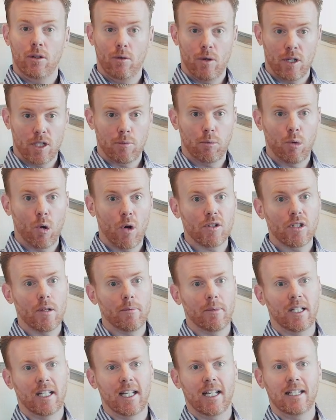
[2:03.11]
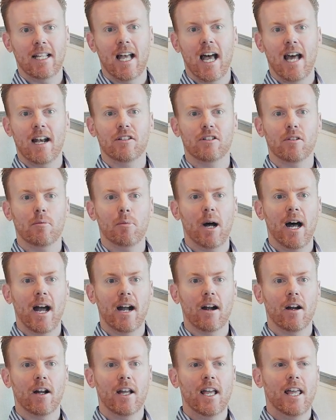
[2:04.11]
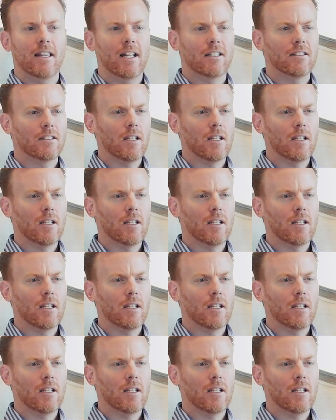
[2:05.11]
to explore something like that as a buyer, that's